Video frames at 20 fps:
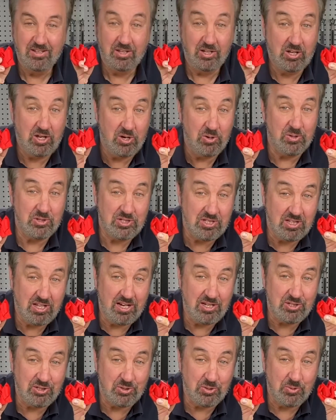The Cura
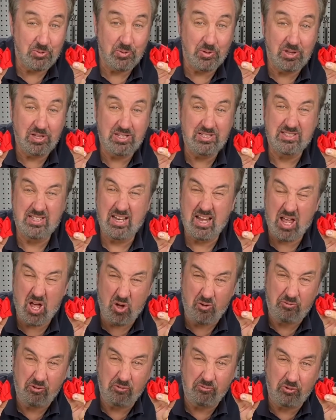slicer released an
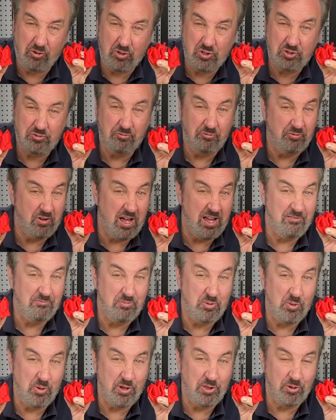alpha version
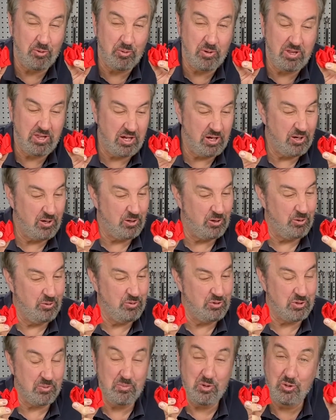five point three that
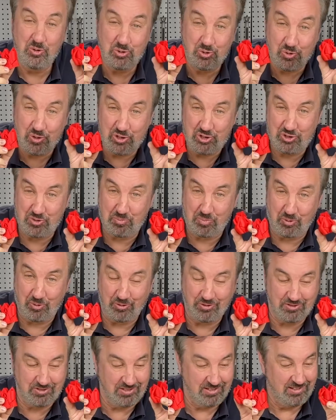includes some new tree
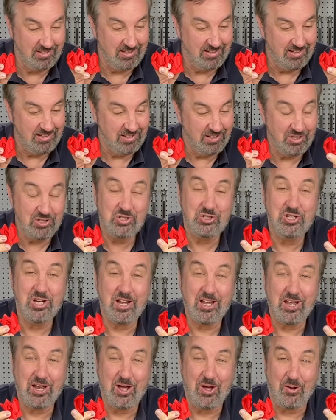supports. Let's
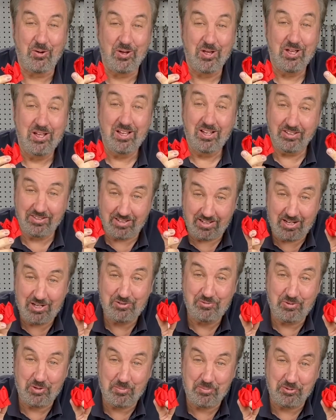check it out on
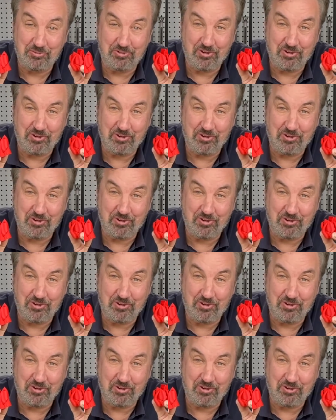today's Filament